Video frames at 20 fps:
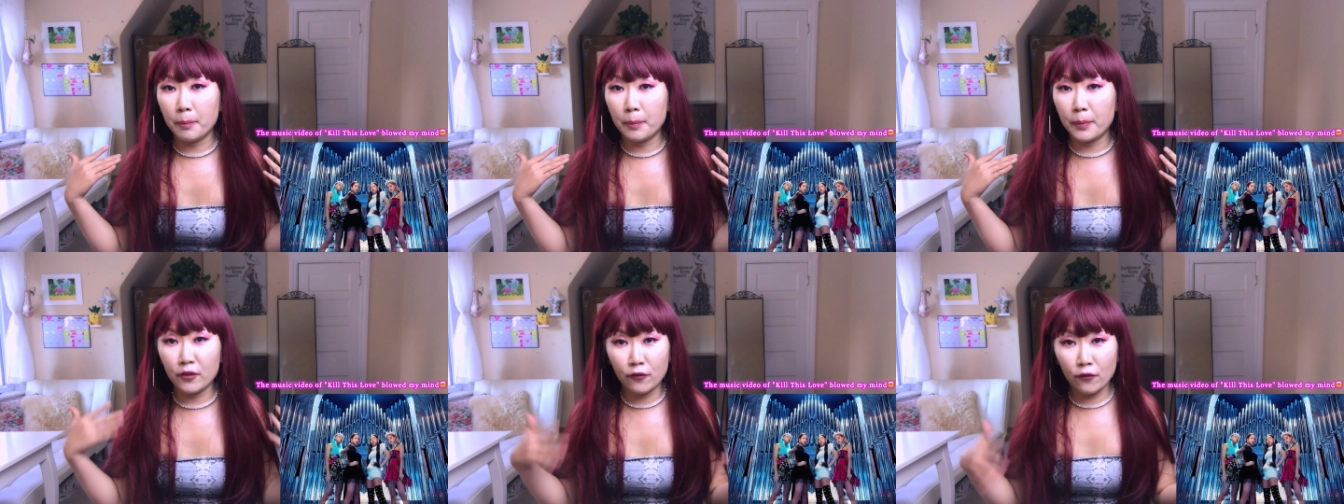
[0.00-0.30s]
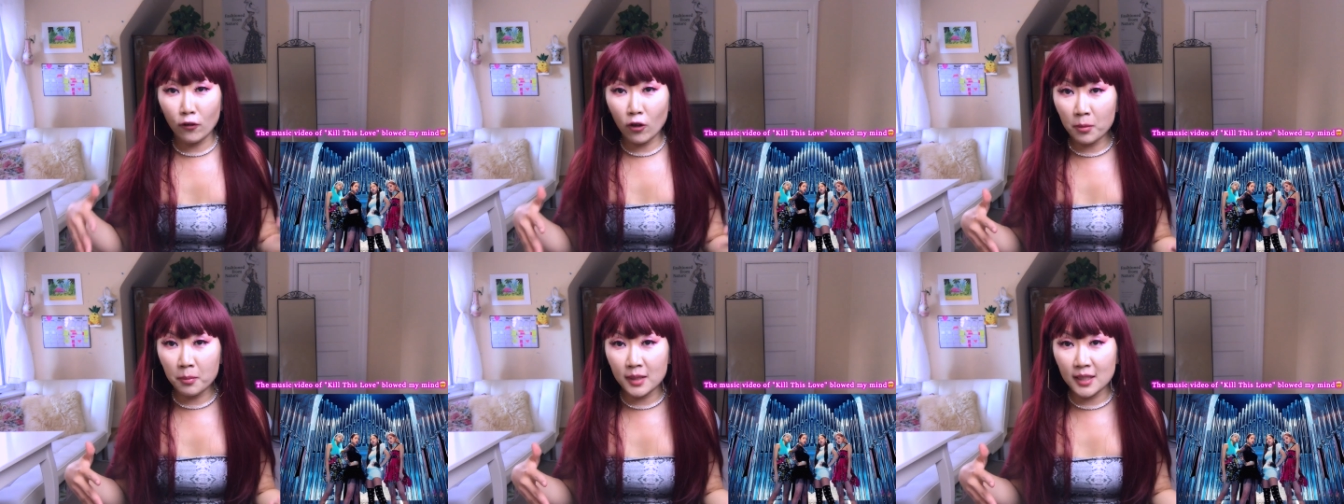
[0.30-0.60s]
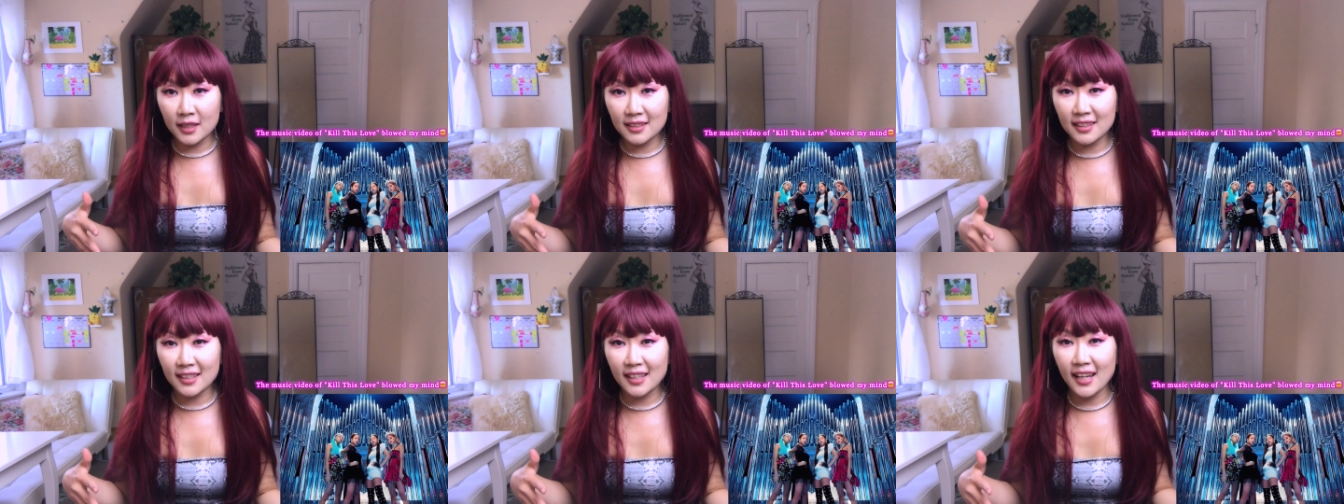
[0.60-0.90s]

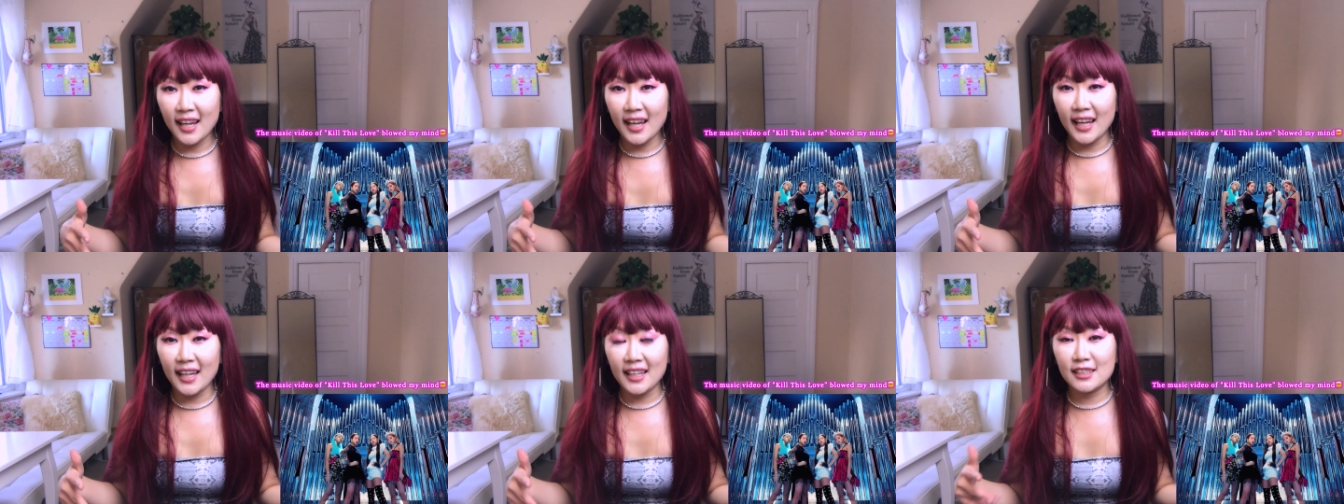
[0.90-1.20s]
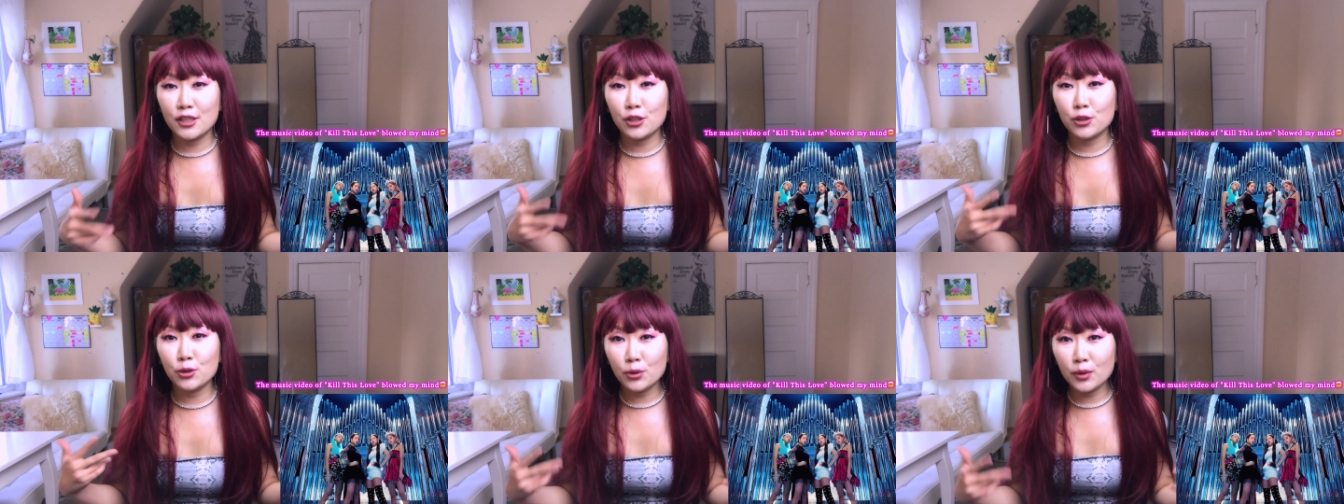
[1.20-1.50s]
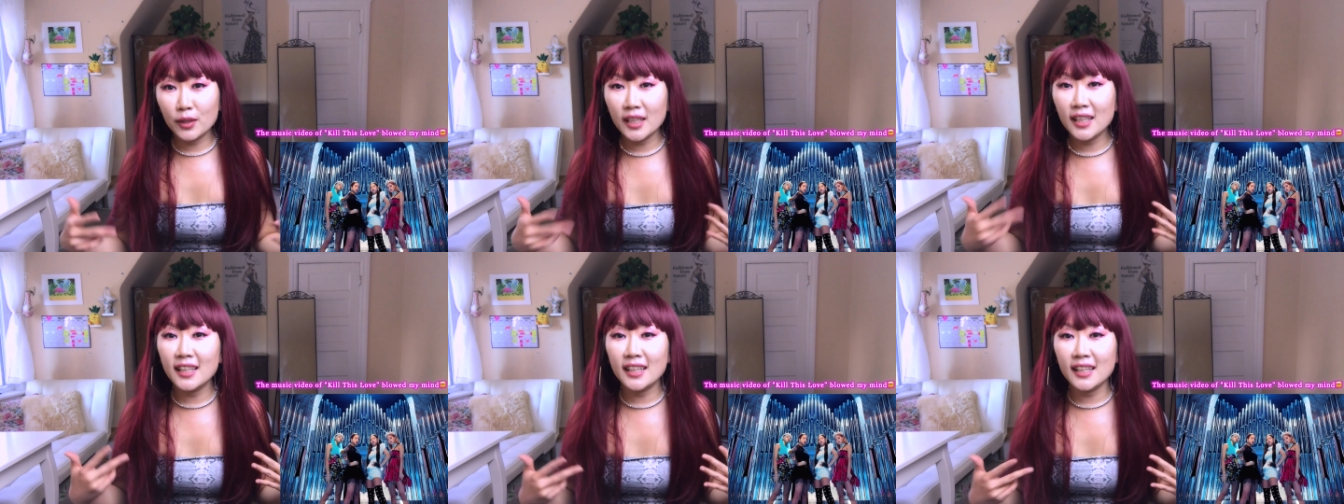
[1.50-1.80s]
performance, it's
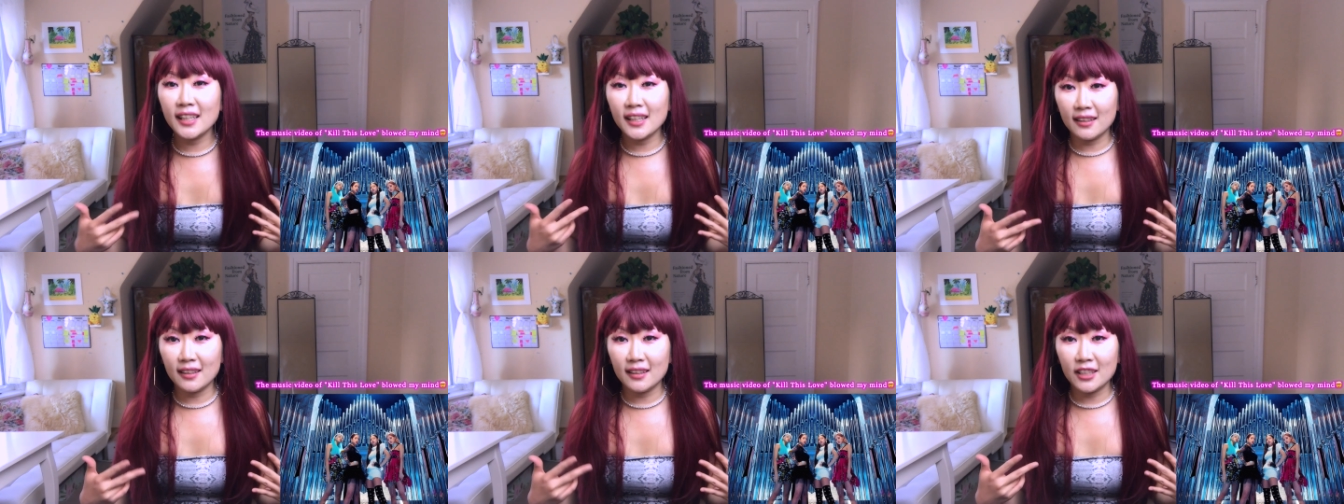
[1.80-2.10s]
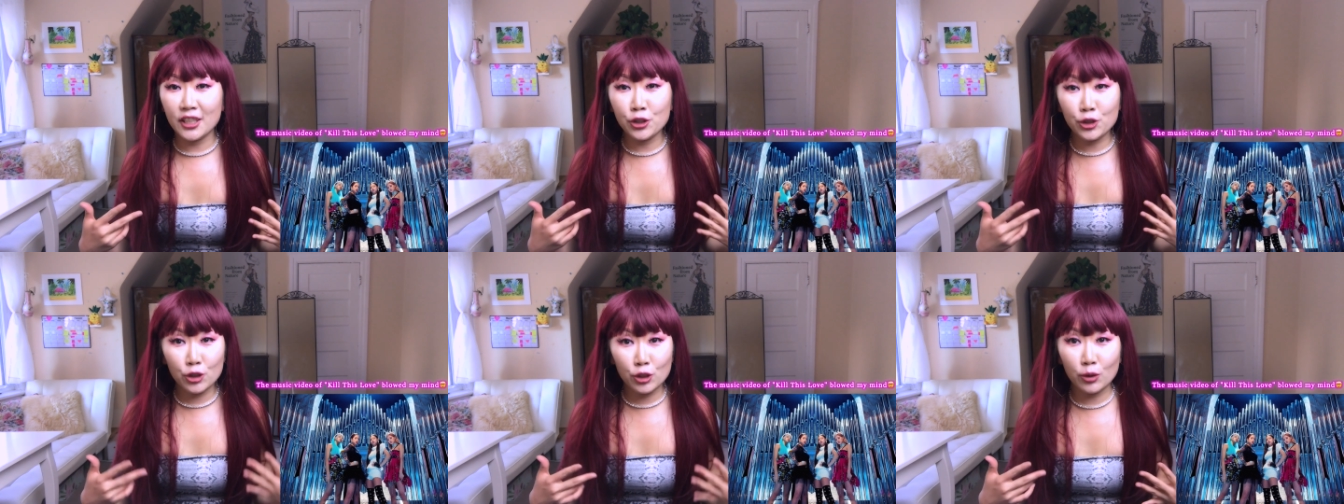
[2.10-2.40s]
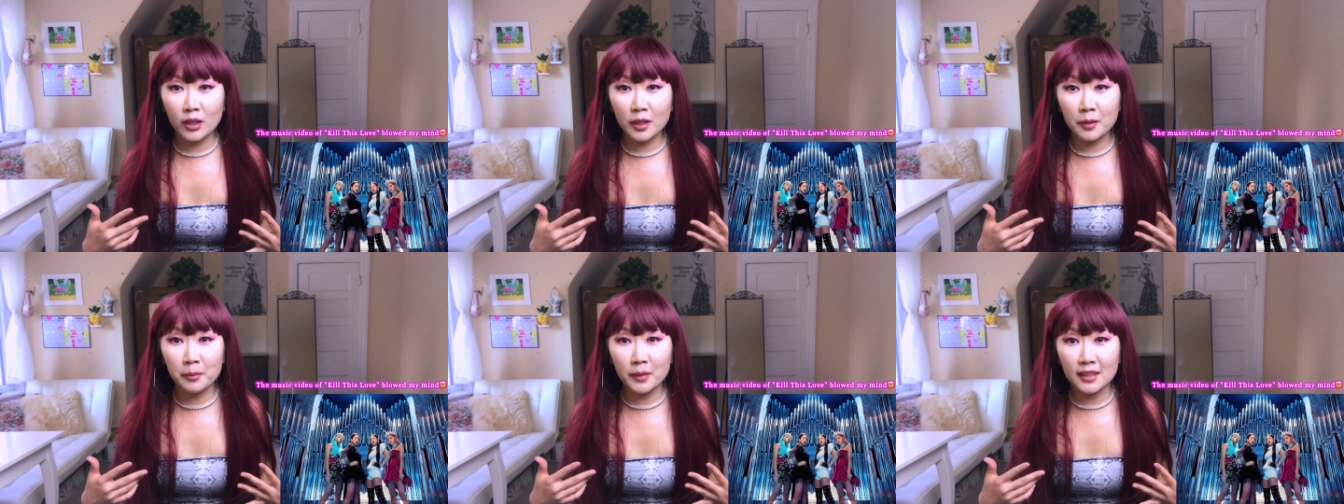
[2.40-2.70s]
really
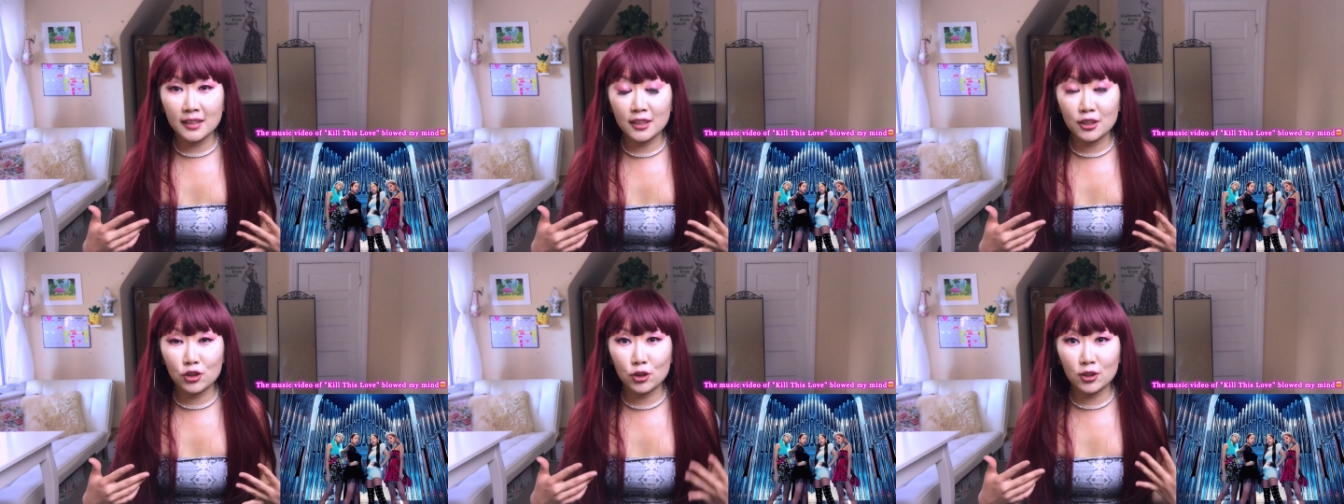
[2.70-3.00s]
enjoyment